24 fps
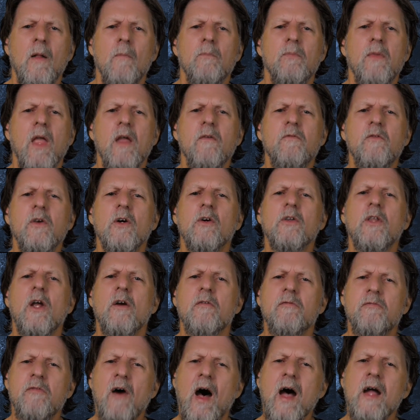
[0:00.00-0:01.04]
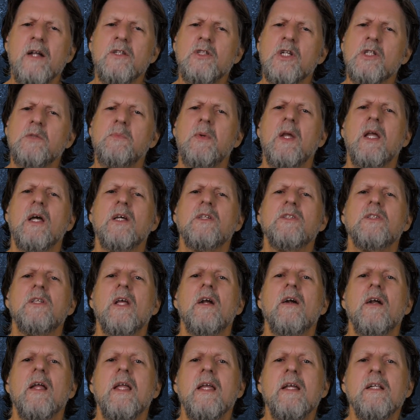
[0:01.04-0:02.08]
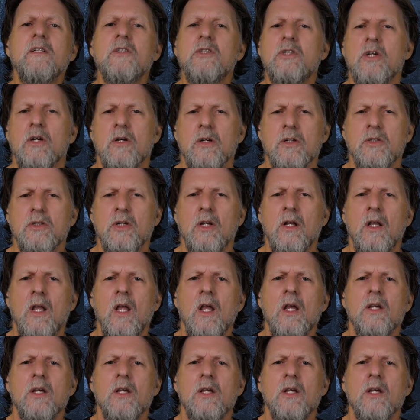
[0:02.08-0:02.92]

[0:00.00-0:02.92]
They feel they're fine just because they're in church.